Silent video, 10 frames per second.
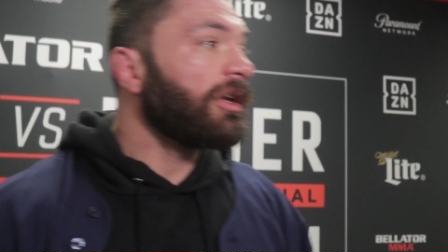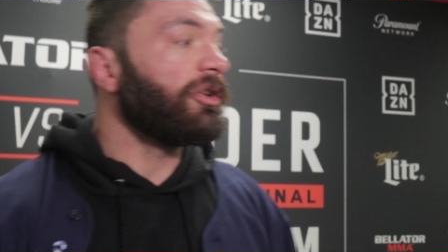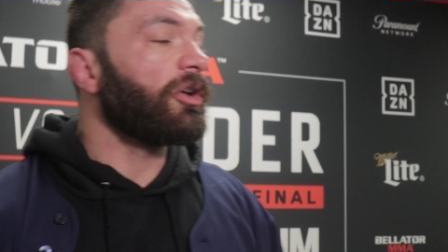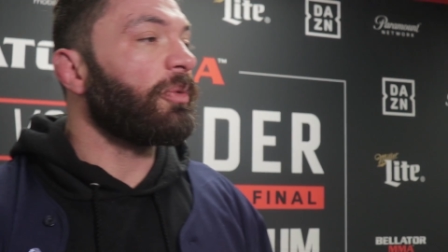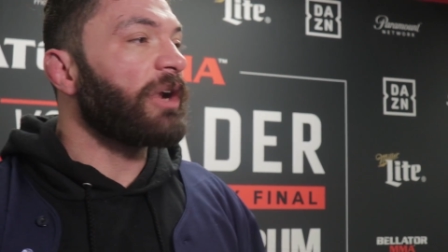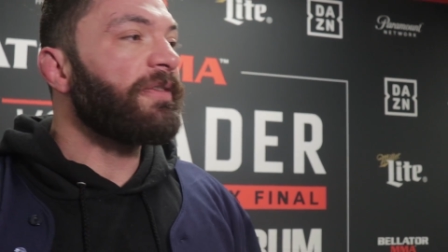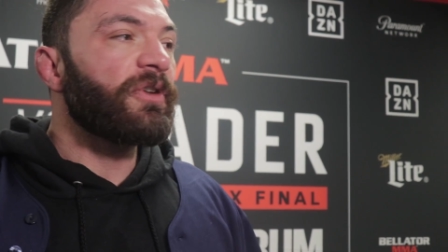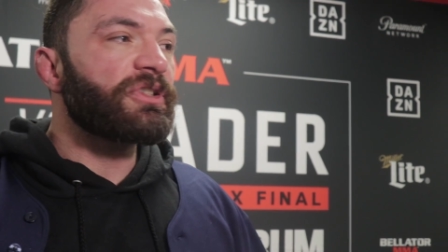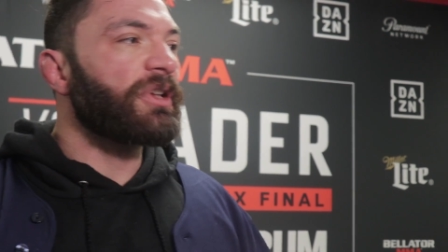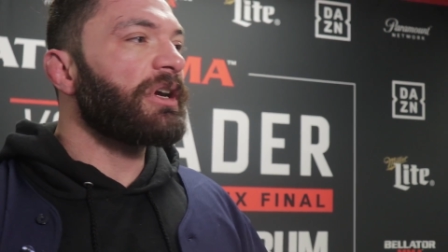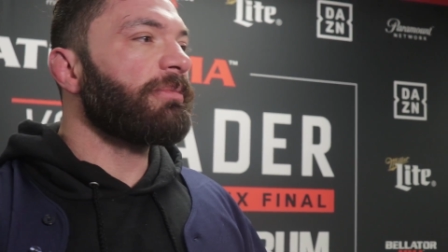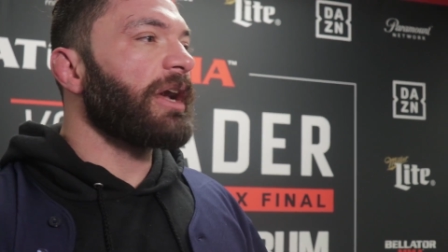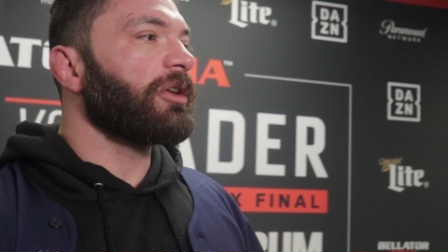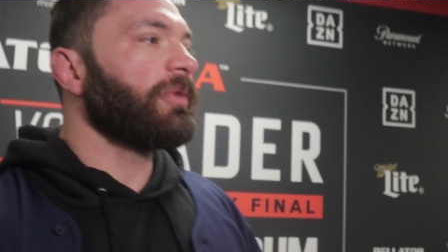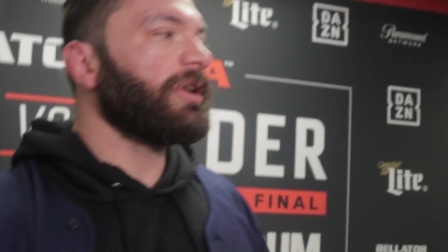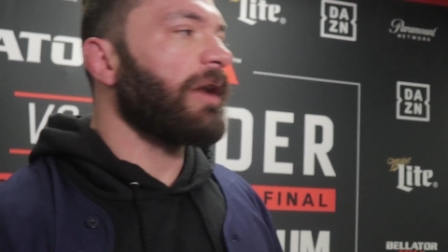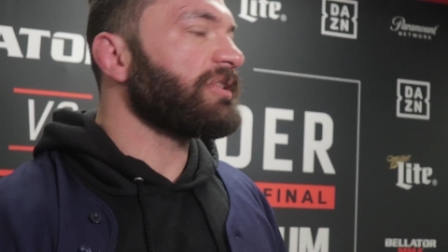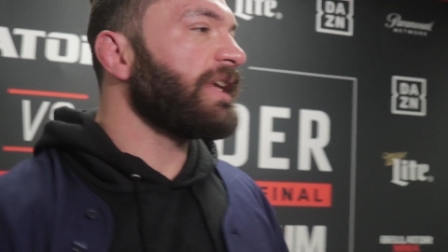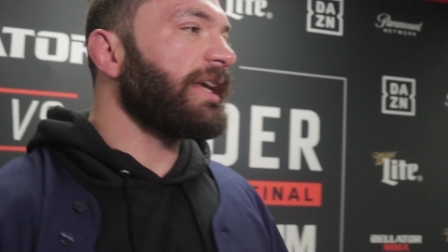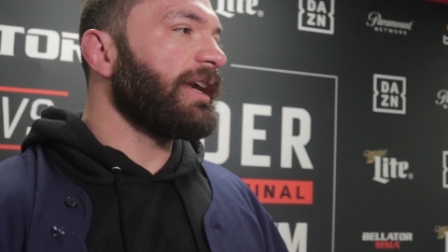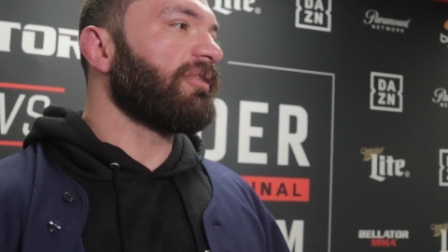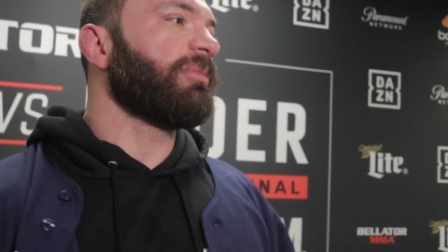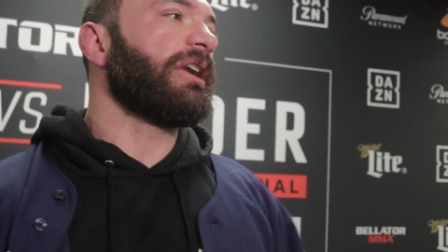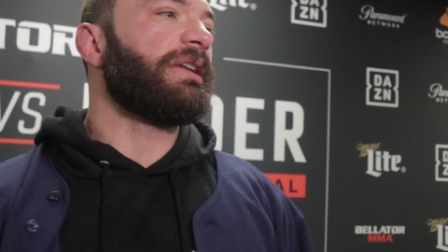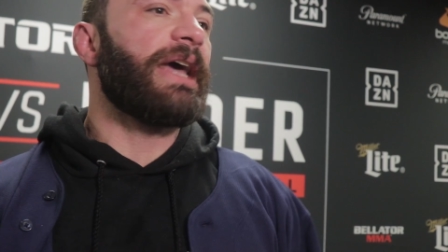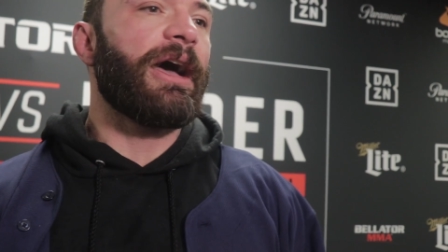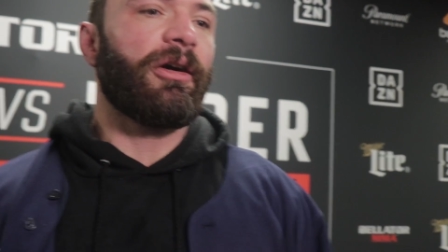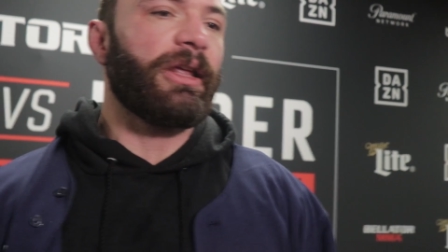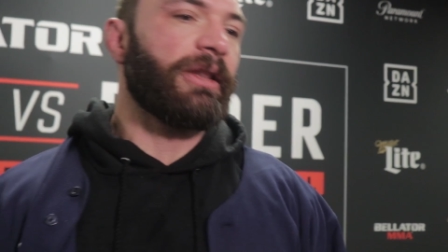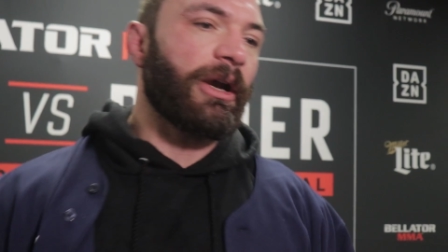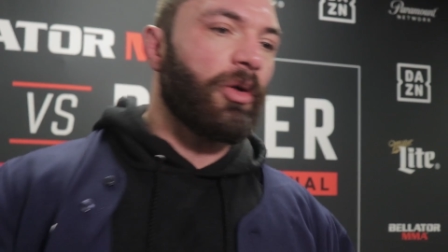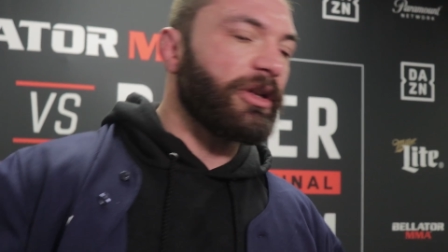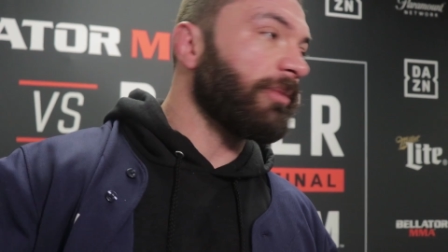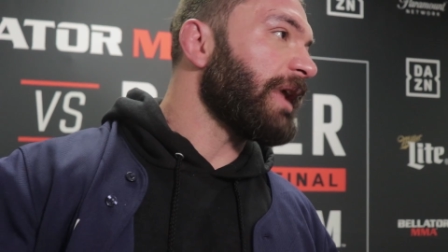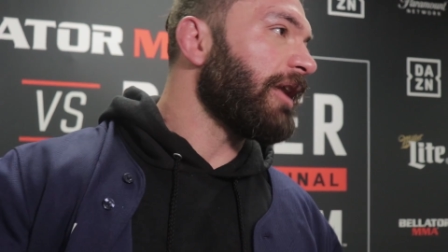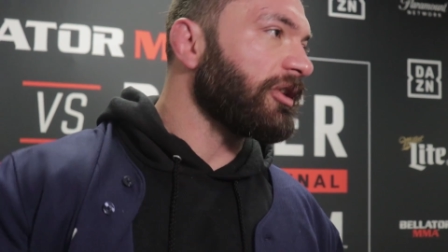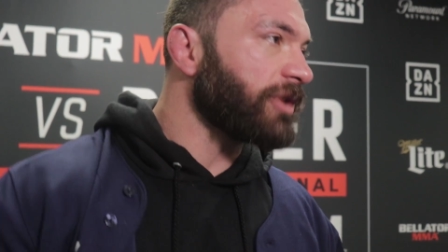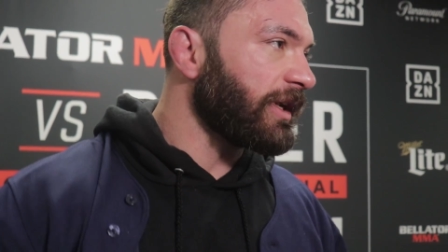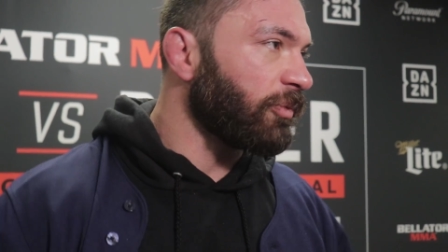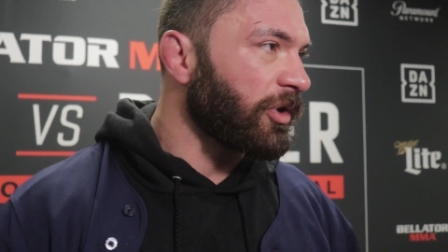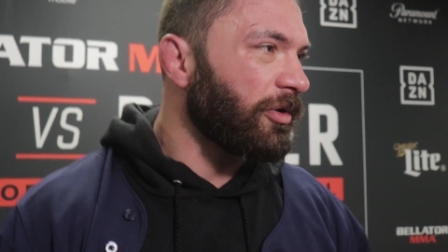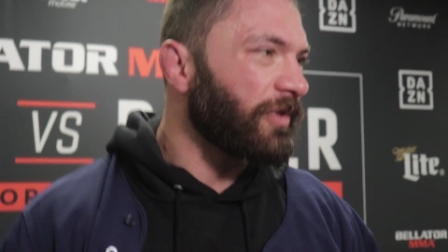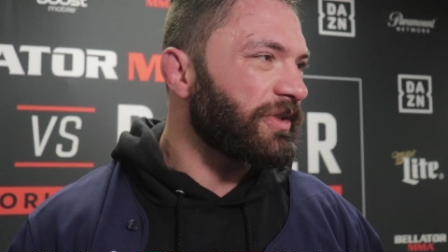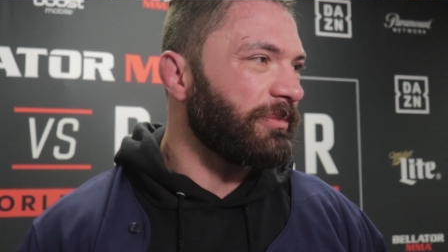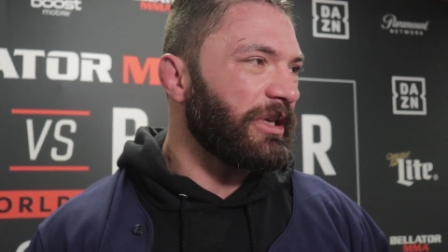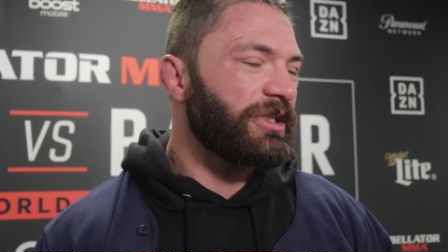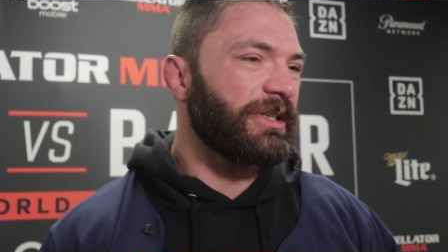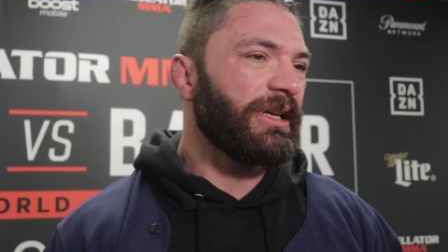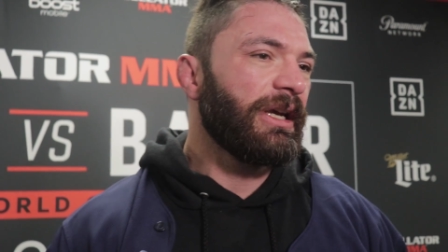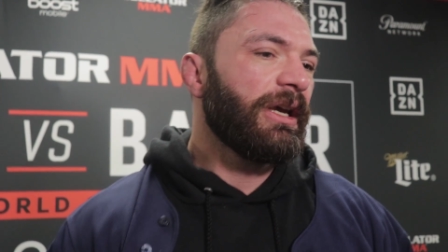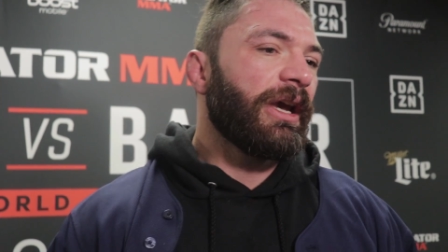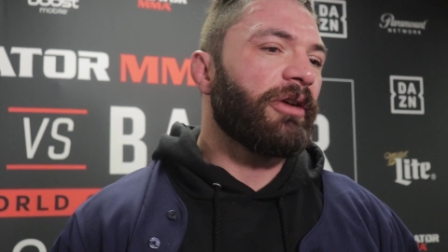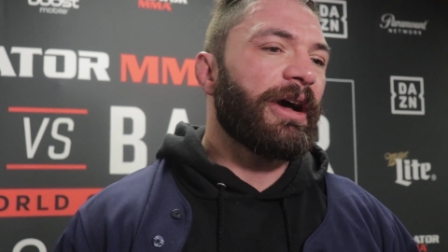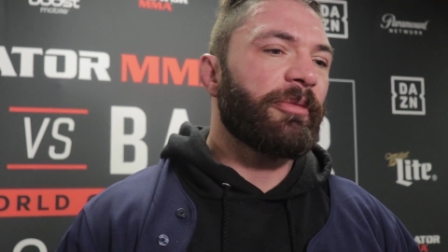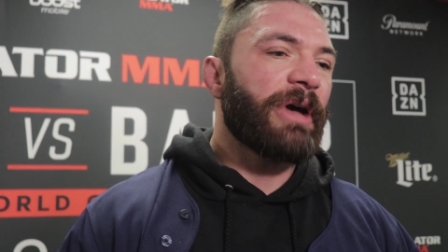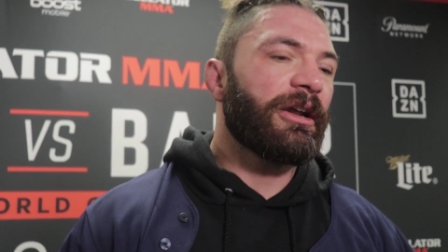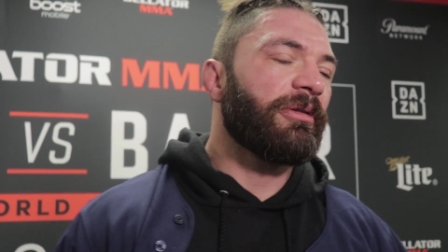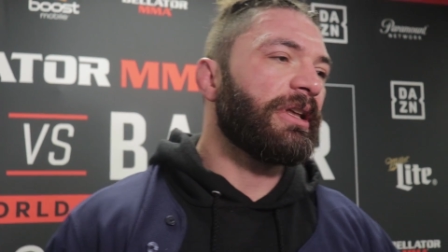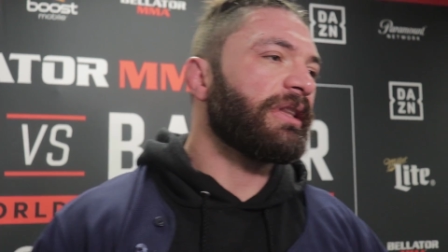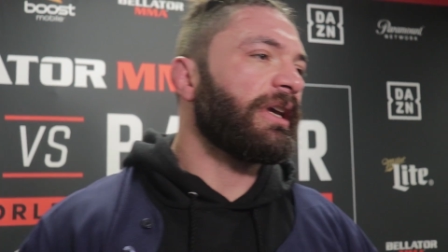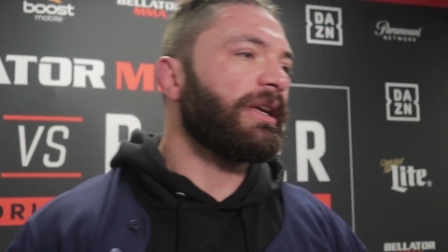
You know, when I first started my career, I was taking everybody down and, like, holding them down or trying to go for the submission and ground and pound them.